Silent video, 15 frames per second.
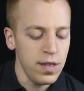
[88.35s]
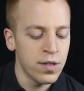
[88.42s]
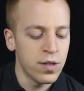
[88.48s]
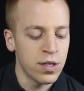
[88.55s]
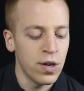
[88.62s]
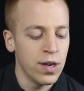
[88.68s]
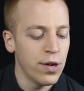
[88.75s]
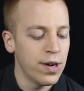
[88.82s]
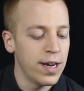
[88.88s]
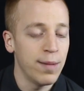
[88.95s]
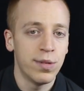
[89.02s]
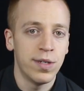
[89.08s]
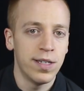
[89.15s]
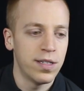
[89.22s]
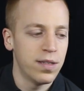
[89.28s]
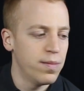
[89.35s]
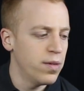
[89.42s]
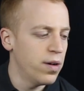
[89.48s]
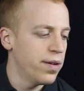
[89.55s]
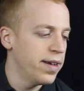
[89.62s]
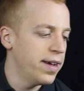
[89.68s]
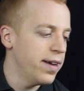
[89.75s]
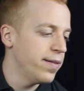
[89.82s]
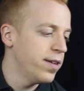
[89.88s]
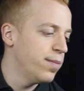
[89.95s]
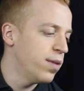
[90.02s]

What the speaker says: It's got a little clip system on here.